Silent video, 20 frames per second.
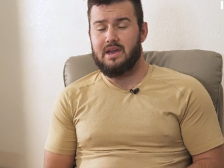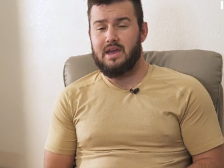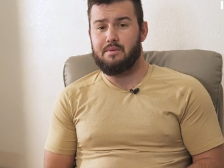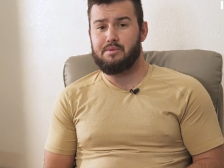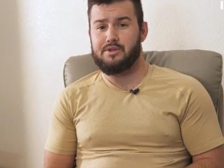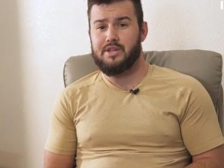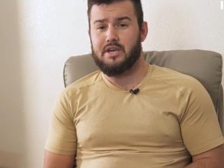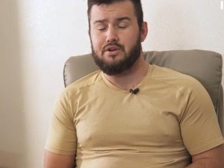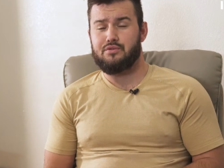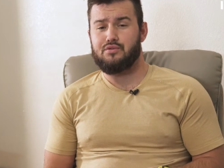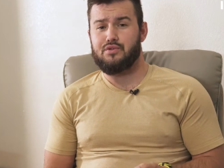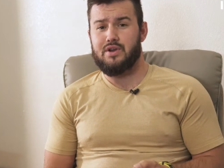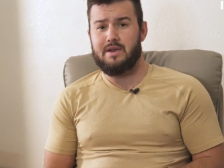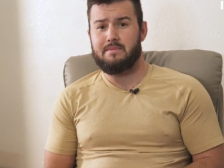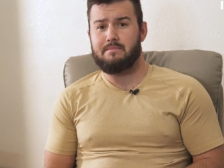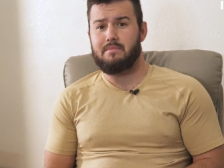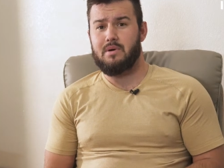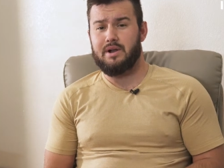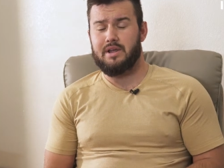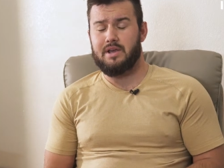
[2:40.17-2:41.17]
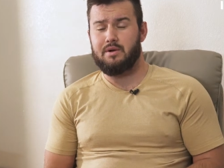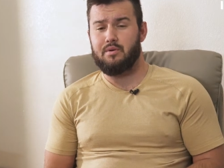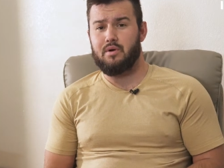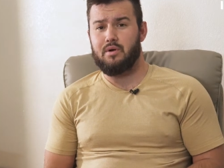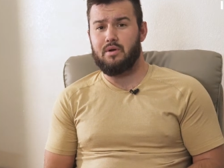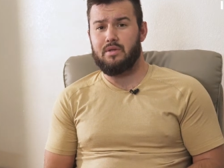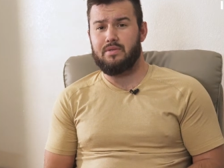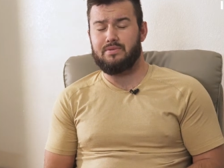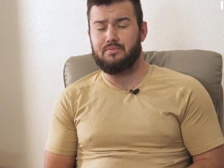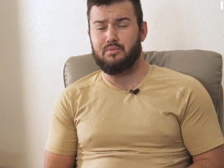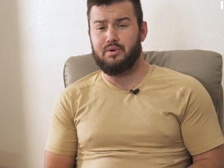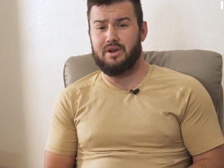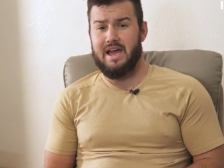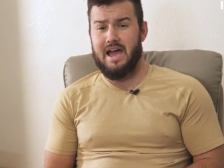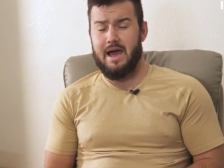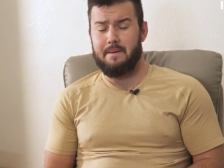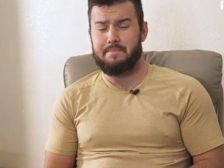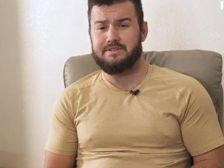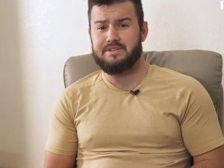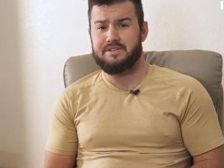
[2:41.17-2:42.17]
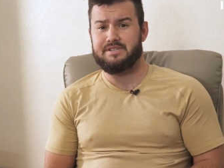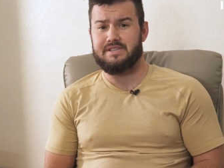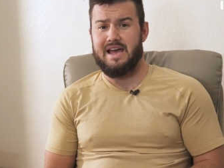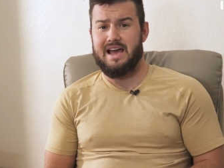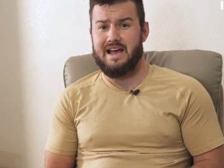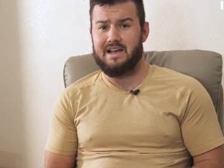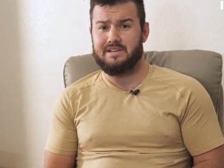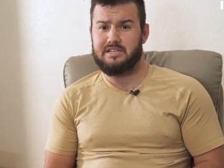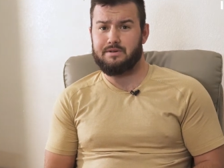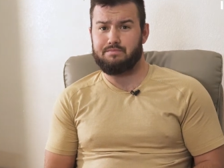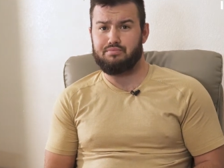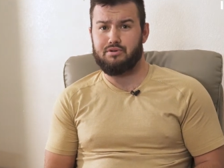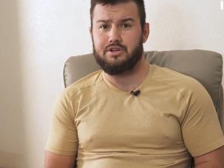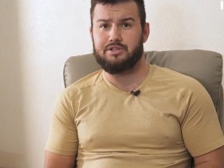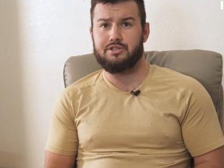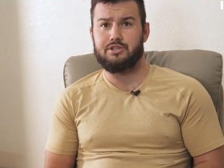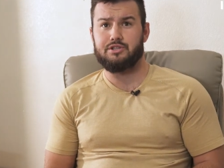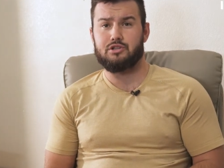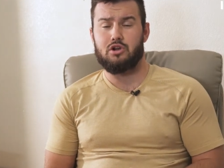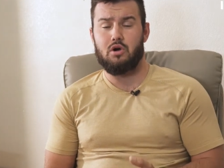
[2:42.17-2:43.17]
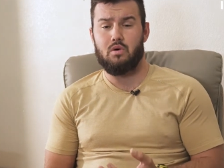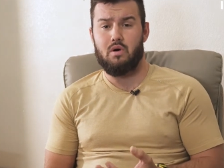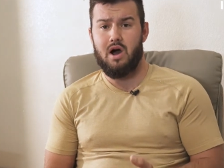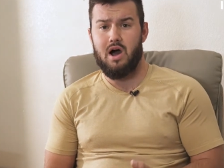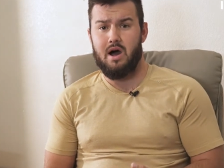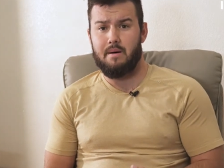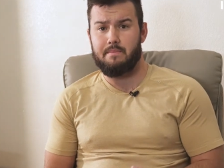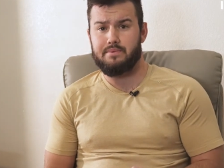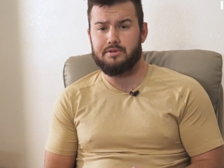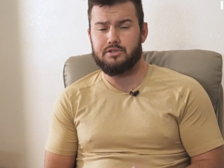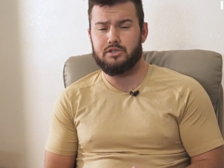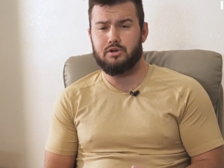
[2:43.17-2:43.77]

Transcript: And when they create money, what happens is the asset prices go up.